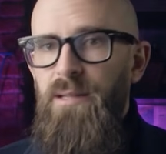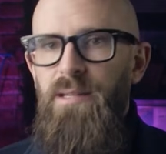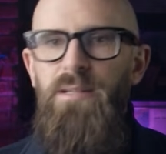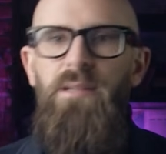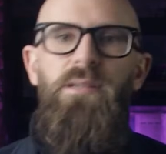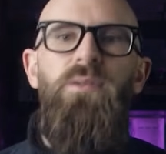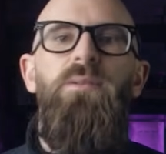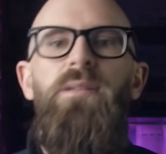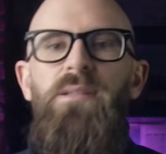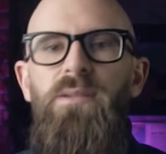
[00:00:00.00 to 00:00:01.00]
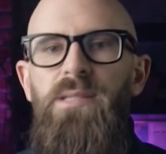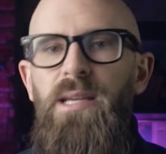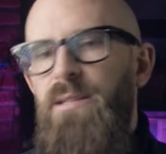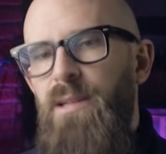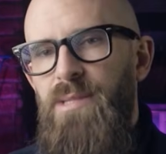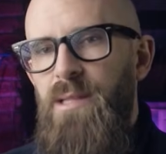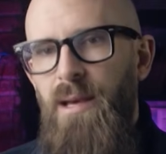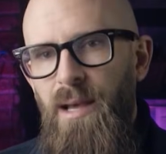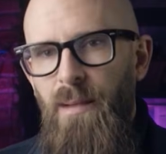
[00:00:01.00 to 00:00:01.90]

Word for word: In addition to corn and tortilla chips, the